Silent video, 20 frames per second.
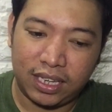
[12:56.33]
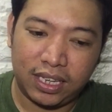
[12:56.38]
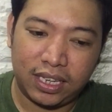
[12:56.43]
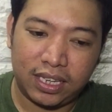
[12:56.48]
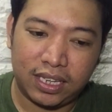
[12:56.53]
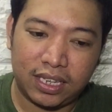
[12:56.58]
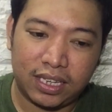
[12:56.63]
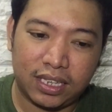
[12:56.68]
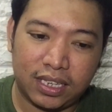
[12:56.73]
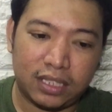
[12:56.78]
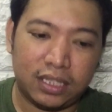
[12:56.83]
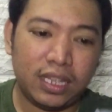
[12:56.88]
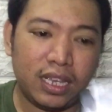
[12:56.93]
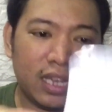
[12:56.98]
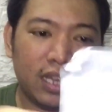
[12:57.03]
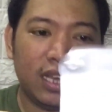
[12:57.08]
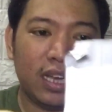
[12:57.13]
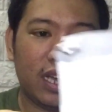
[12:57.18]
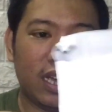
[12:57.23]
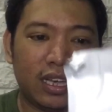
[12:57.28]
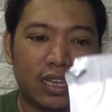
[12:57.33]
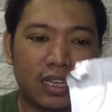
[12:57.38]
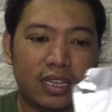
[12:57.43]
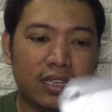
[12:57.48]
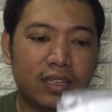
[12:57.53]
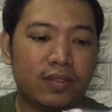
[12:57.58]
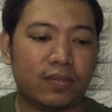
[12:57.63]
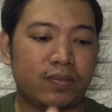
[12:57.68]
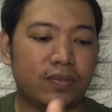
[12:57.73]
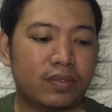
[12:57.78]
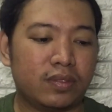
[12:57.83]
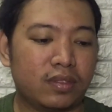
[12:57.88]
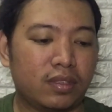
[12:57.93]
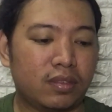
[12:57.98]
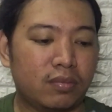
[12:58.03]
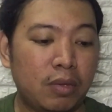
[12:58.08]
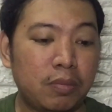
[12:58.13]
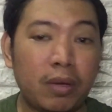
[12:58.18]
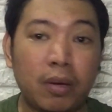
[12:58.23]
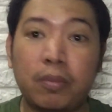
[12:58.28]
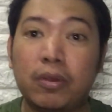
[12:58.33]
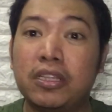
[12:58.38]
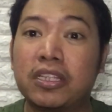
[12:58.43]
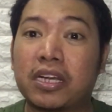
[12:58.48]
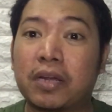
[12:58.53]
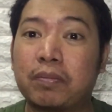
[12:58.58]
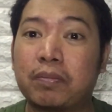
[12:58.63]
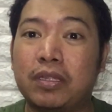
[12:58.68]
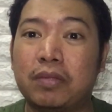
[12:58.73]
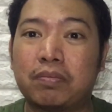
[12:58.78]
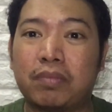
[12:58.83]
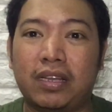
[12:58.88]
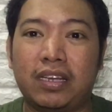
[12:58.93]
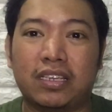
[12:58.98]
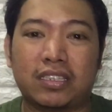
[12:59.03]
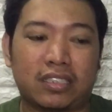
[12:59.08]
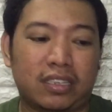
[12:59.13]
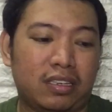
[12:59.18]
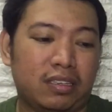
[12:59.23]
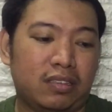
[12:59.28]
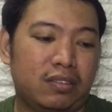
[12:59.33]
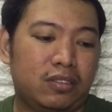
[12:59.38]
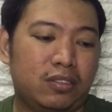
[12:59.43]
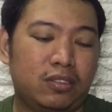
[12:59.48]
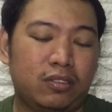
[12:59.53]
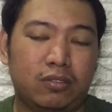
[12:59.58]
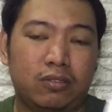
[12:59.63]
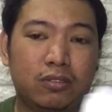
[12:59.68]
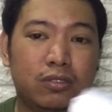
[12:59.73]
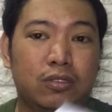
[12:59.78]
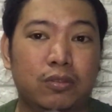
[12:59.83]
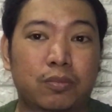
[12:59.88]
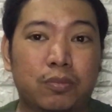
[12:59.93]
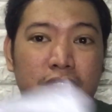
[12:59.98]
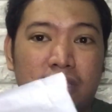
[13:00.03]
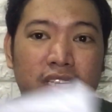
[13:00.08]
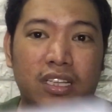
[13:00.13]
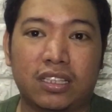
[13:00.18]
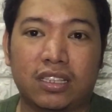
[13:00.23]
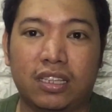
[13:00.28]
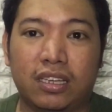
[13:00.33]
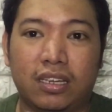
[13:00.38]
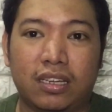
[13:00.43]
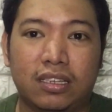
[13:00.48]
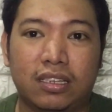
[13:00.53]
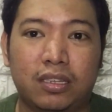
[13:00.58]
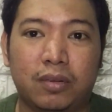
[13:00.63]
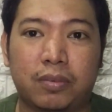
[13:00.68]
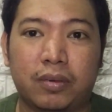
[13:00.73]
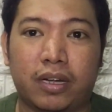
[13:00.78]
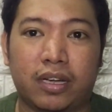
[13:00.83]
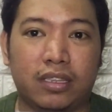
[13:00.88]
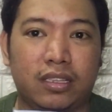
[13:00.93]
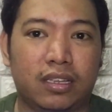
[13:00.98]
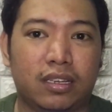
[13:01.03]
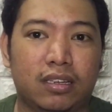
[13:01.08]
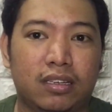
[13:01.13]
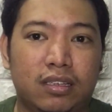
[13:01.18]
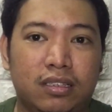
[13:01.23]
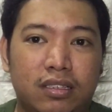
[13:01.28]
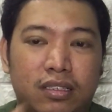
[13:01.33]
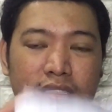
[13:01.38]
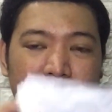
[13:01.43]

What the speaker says: And yeah, may bubble wrap din pala siya. So to protect the product.